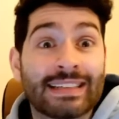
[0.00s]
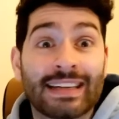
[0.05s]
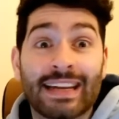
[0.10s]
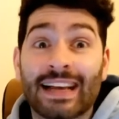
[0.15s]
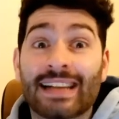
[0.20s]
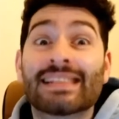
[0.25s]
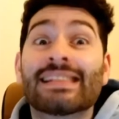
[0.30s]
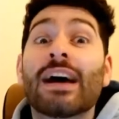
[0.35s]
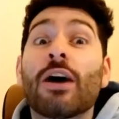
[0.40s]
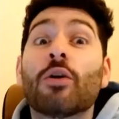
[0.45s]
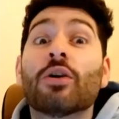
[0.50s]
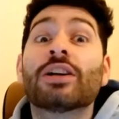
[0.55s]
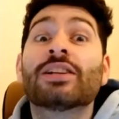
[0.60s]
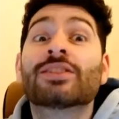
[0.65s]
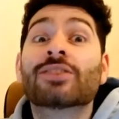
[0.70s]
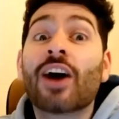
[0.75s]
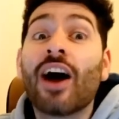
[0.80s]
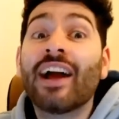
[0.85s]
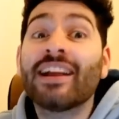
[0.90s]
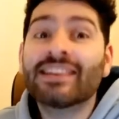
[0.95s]
XL is
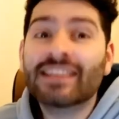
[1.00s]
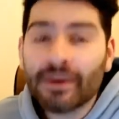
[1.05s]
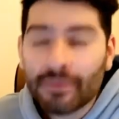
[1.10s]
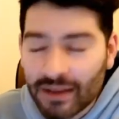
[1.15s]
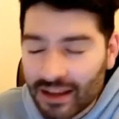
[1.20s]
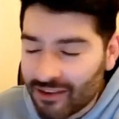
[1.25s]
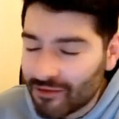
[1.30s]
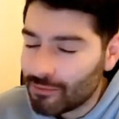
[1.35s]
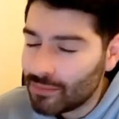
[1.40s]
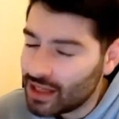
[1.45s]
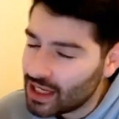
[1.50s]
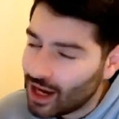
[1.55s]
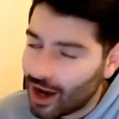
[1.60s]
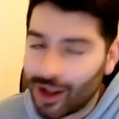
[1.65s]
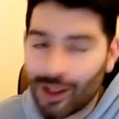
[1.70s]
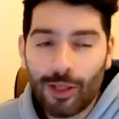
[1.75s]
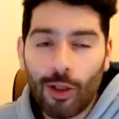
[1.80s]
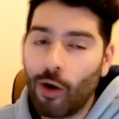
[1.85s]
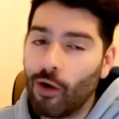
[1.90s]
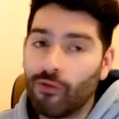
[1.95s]
going to give me a
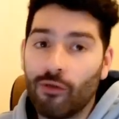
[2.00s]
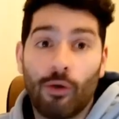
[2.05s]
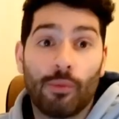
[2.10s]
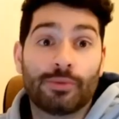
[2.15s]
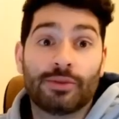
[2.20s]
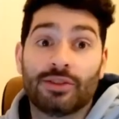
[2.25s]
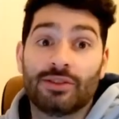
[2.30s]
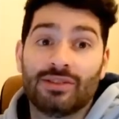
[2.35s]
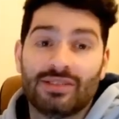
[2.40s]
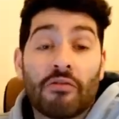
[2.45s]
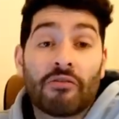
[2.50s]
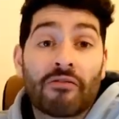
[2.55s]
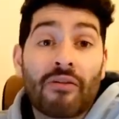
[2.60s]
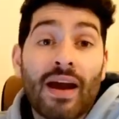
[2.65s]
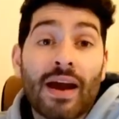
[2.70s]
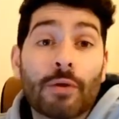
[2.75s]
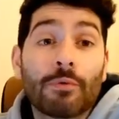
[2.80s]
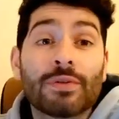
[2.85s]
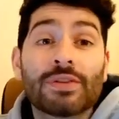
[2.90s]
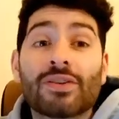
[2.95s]
lot of options.
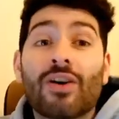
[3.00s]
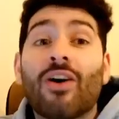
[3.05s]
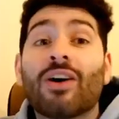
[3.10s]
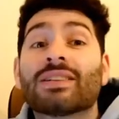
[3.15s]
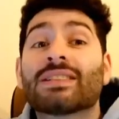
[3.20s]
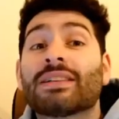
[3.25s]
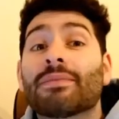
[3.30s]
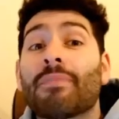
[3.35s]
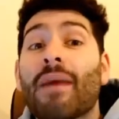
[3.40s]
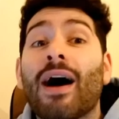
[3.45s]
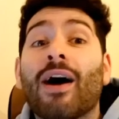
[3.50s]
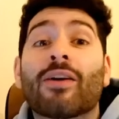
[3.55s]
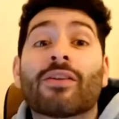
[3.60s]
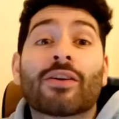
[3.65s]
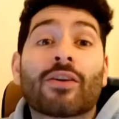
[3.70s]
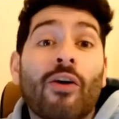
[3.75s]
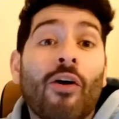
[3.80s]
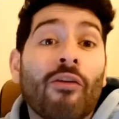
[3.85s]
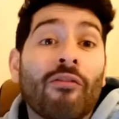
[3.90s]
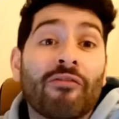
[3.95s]
Frank was asked about the
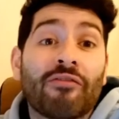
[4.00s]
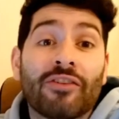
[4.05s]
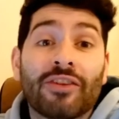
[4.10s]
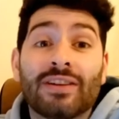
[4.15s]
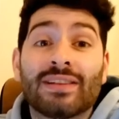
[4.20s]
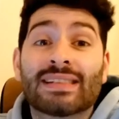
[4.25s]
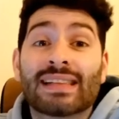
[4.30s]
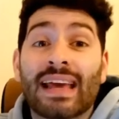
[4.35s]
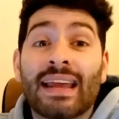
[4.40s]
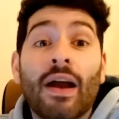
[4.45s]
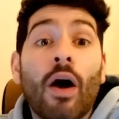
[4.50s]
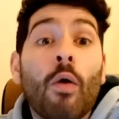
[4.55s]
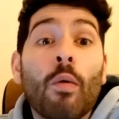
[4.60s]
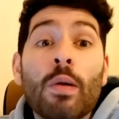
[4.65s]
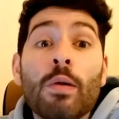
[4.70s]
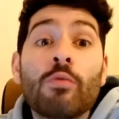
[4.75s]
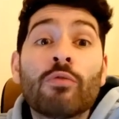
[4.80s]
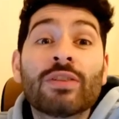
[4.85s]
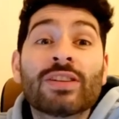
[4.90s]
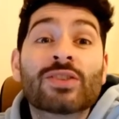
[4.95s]
confidence and are we
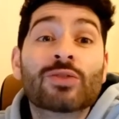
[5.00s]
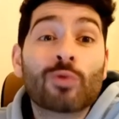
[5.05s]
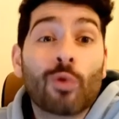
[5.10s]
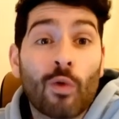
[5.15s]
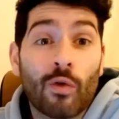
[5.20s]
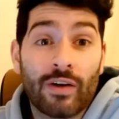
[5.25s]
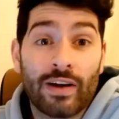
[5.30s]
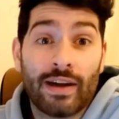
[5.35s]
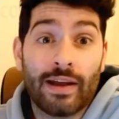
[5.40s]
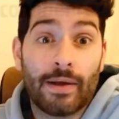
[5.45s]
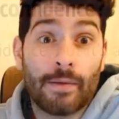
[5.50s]
restoring it?